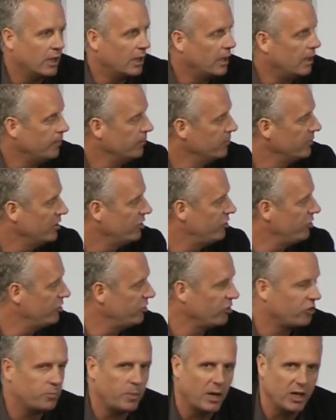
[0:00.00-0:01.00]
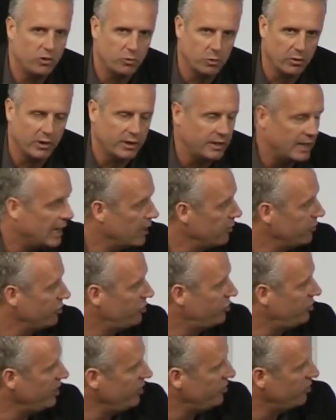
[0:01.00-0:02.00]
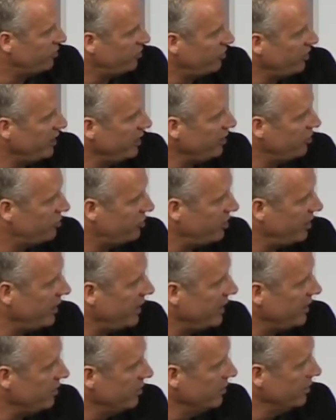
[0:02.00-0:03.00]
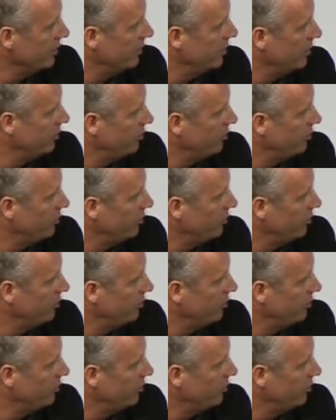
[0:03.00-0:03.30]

Um, this is the space we're in now. The C to C, C,